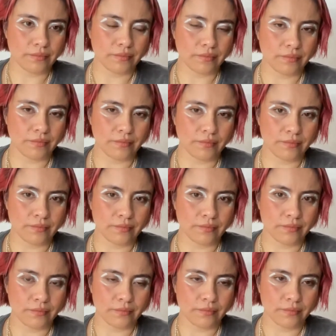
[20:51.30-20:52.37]

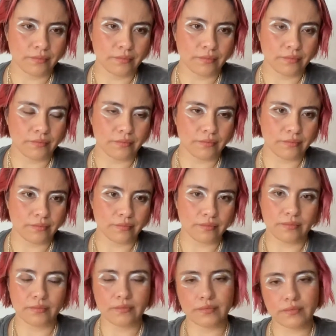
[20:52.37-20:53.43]

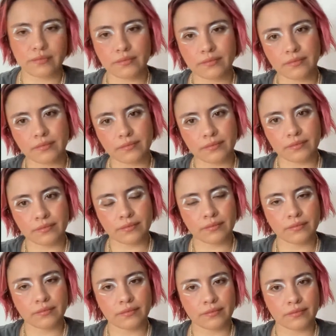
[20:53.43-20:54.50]
The person shown says nothing.